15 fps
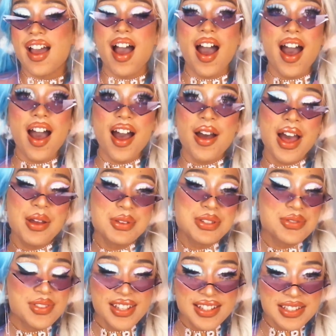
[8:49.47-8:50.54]
I was
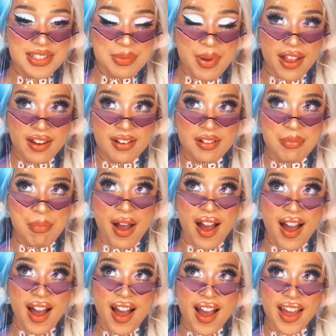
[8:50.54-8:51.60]
really inspired
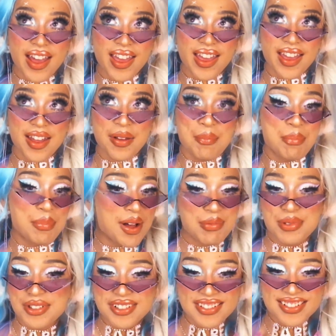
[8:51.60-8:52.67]
by
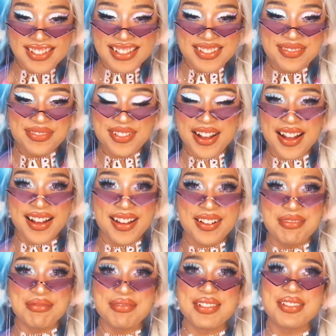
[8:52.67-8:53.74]
Bubbles
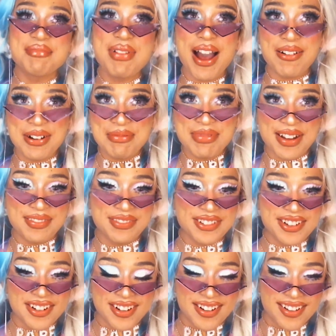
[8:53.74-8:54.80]
from Powerpuff
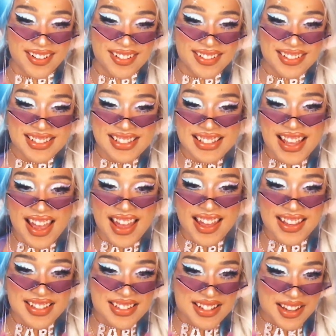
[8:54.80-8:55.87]
Girls,
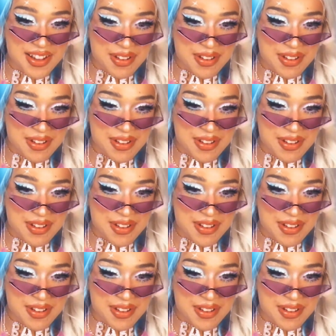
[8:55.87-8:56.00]
and